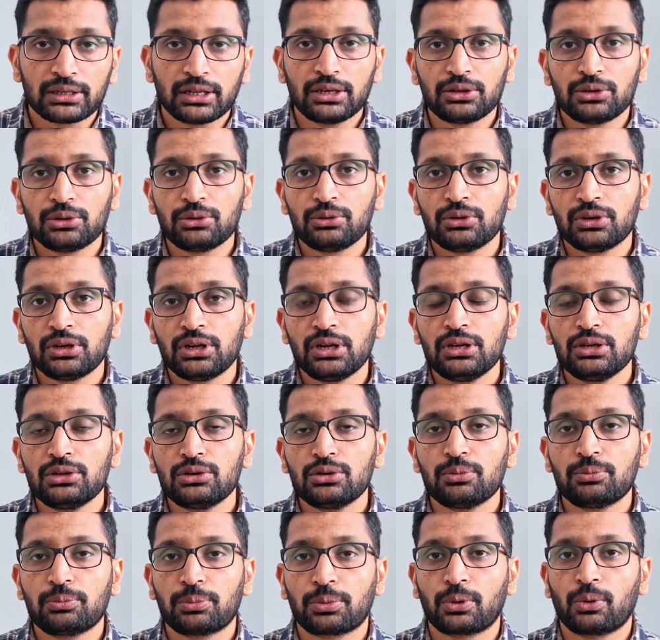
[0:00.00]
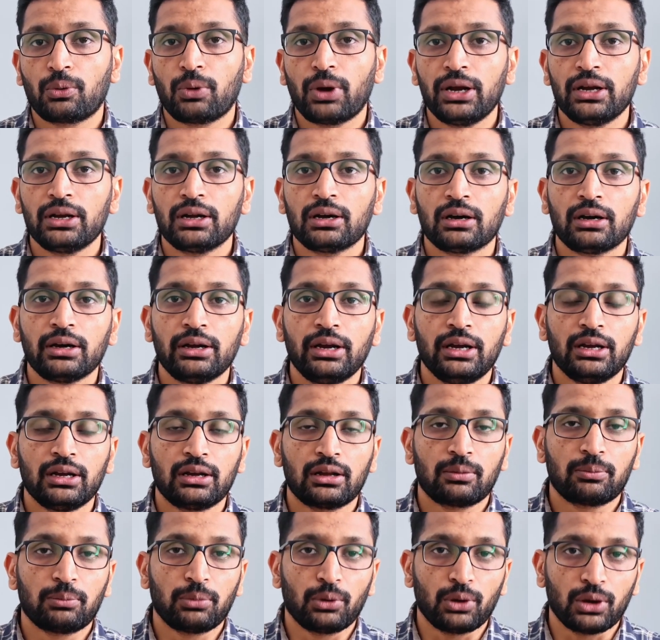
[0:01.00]
then you need to provide an
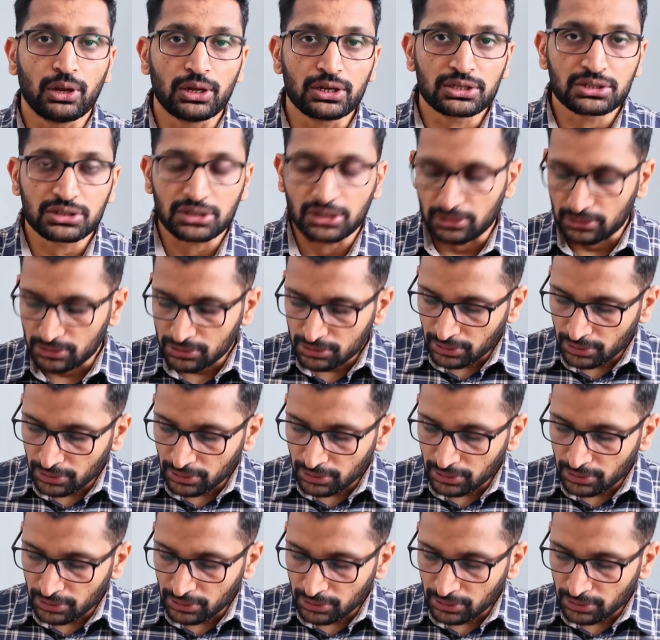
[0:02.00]
interpolation.